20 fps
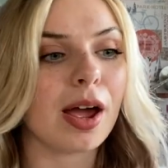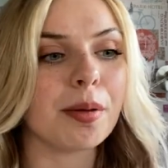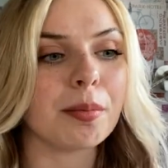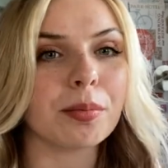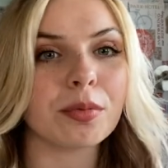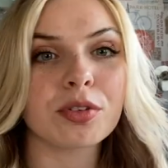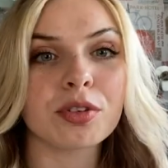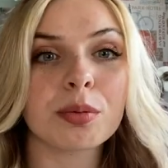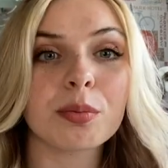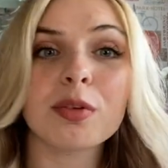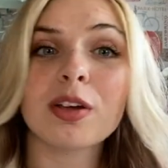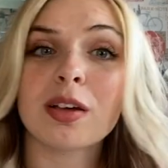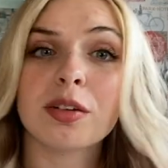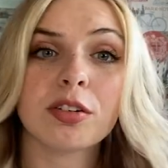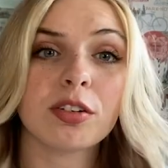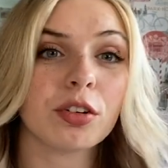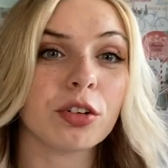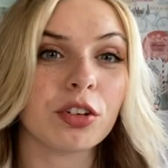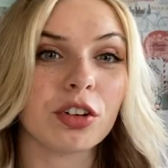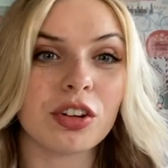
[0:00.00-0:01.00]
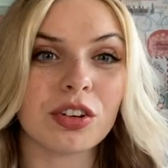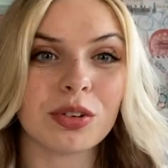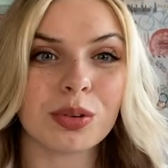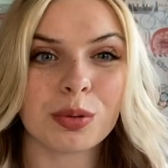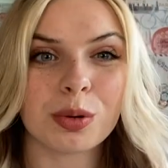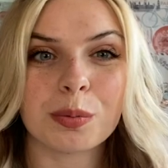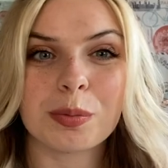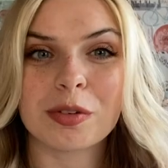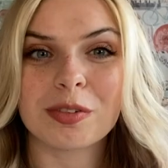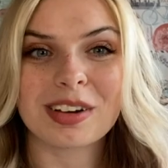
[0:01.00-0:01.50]
Sometimes your tutor
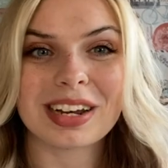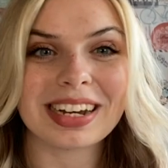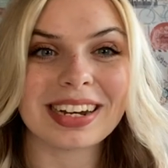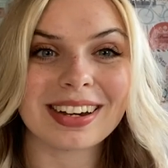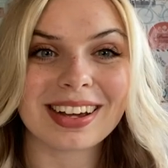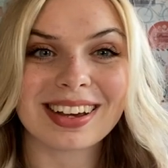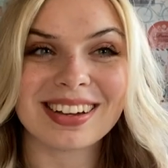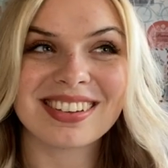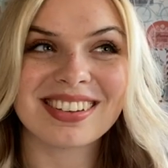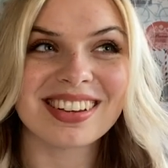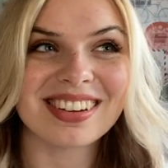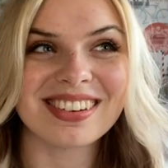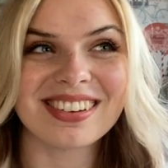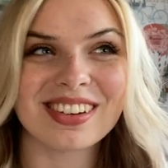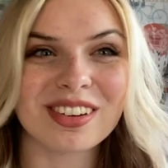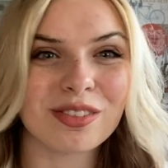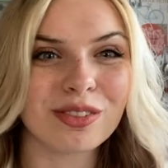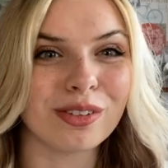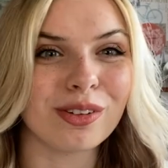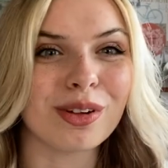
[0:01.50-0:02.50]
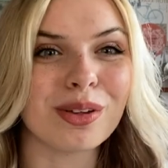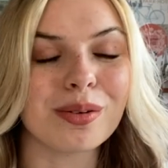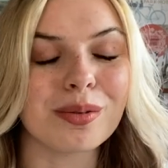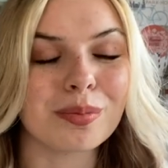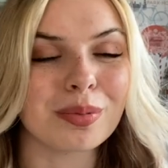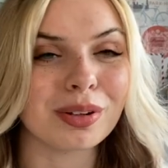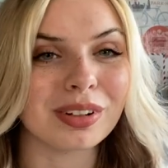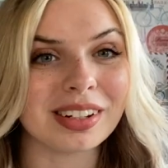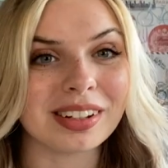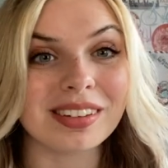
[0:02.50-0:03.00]
will be really nice and do it for you
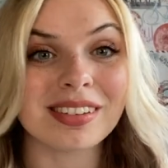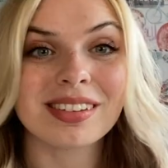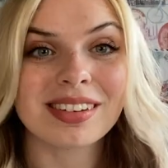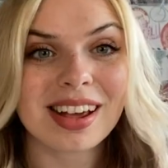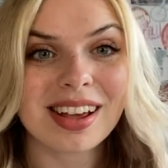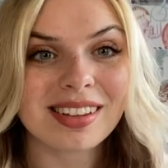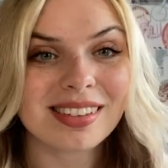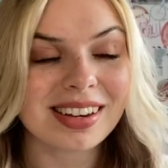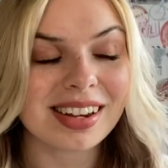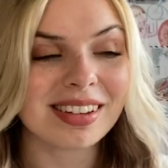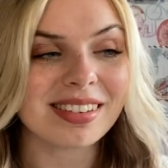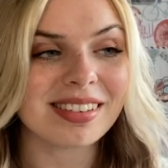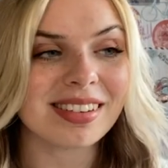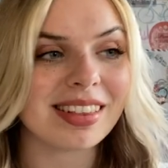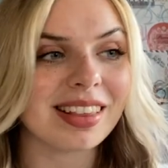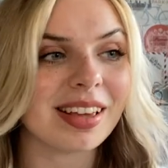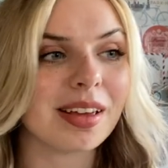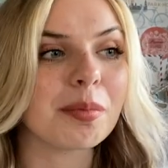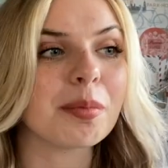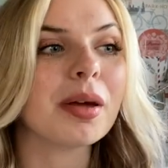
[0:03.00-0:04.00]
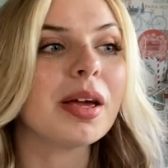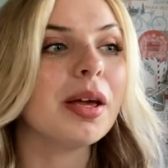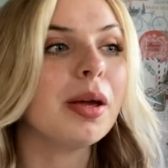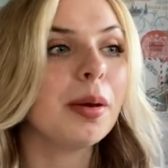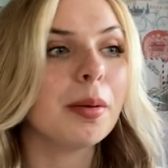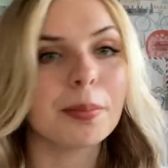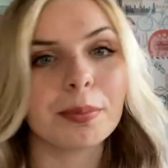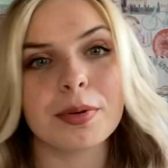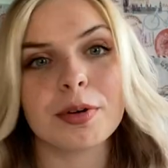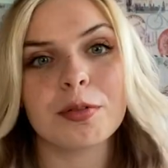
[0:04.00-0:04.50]
and put little stars next to them,
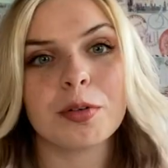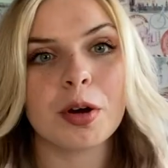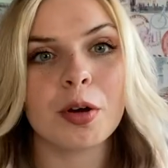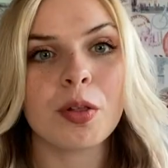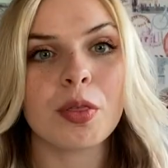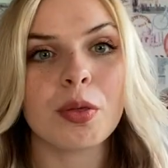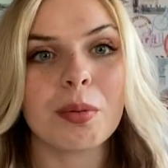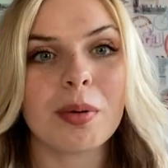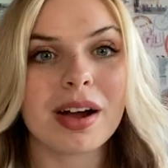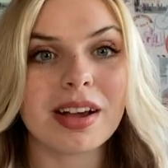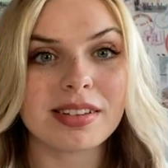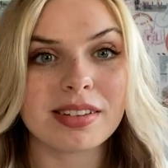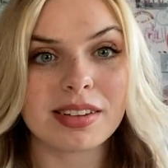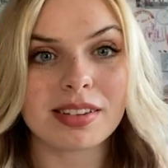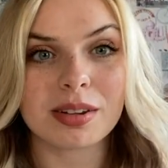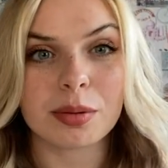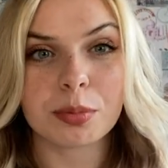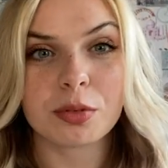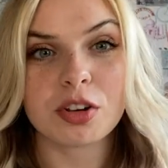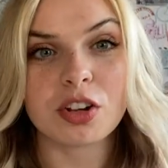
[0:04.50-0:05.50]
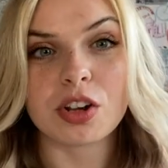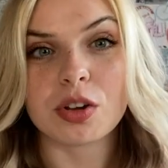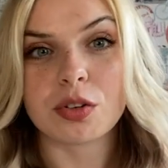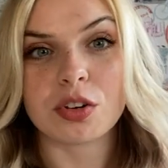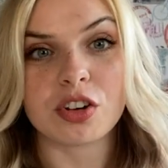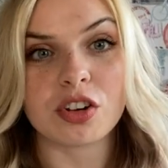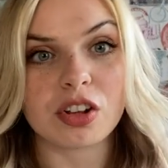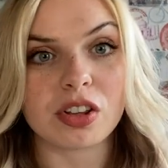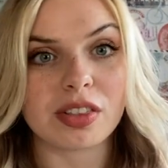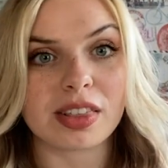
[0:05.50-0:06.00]
but otherwise it's up to you
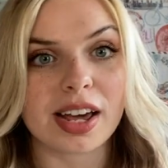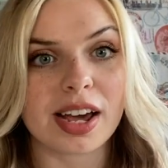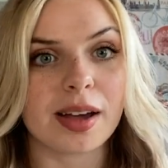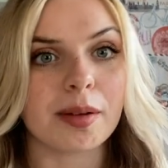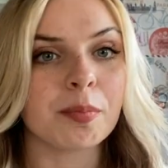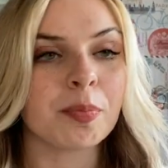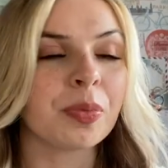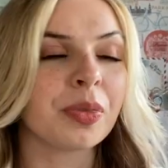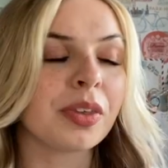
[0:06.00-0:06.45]
to do that.